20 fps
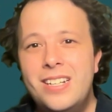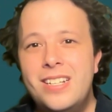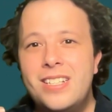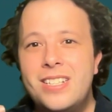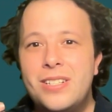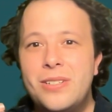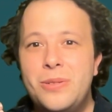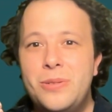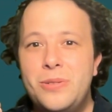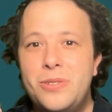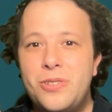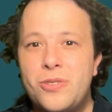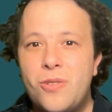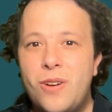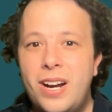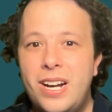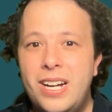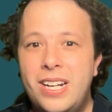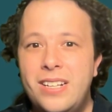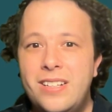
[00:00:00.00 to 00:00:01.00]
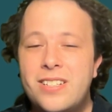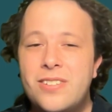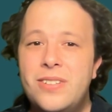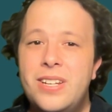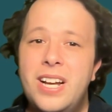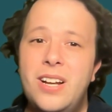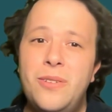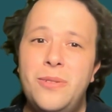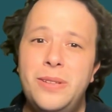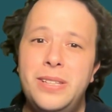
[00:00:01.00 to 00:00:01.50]
So trying, so
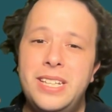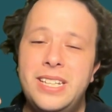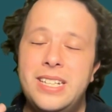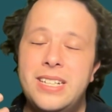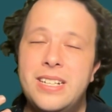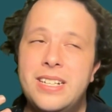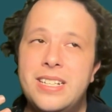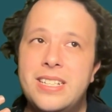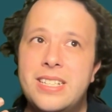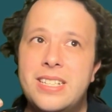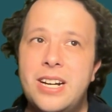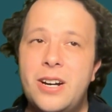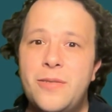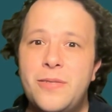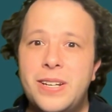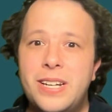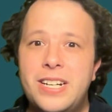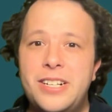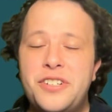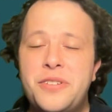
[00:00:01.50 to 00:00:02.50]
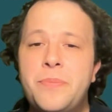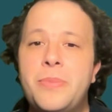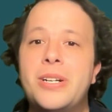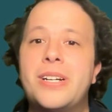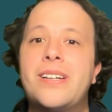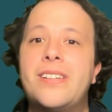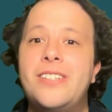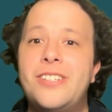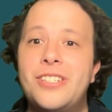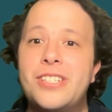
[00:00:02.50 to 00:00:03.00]
not only esterification,
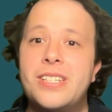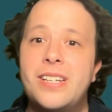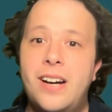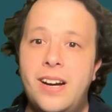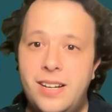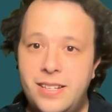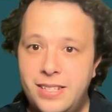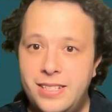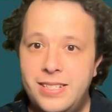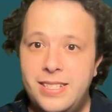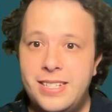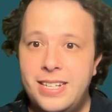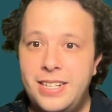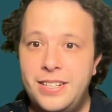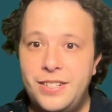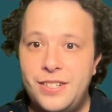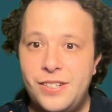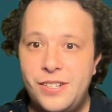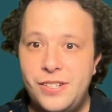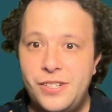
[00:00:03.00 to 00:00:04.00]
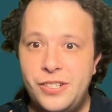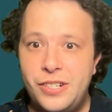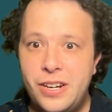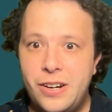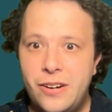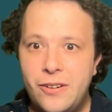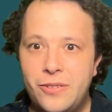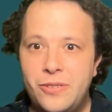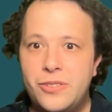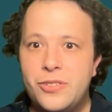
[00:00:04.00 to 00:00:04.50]
but just condensation in
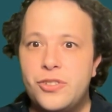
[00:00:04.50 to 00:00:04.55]
general.